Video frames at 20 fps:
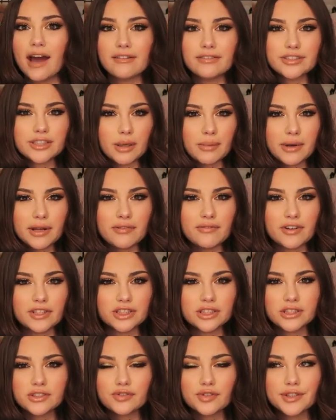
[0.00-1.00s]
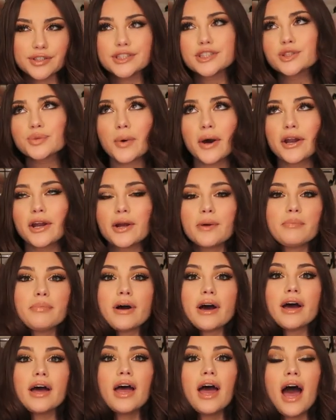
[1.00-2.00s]
I have so many visions for this sweater,
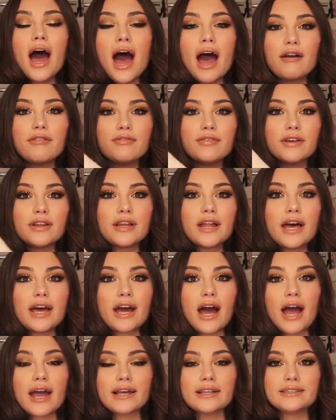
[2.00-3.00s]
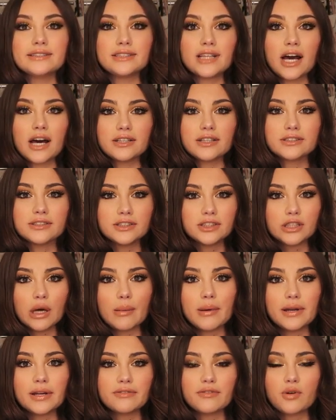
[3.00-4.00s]
but I feel like I can style this in
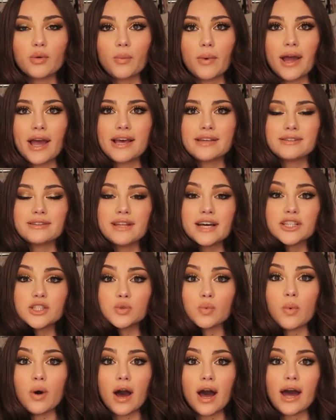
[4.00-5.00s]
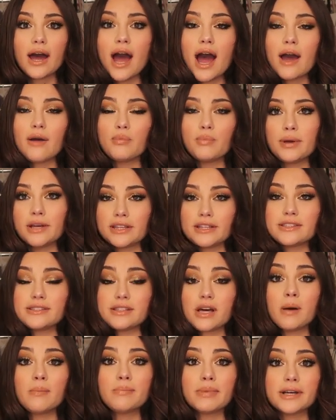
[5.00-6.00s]
so many different ways. And that's why I picked
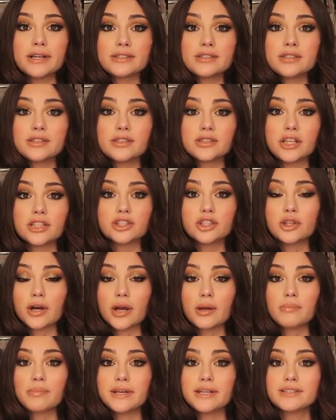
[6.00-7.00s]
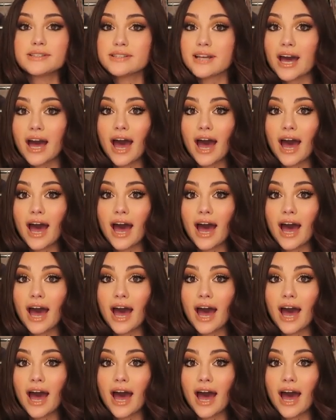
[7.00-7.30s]
this up because it's such a great piece to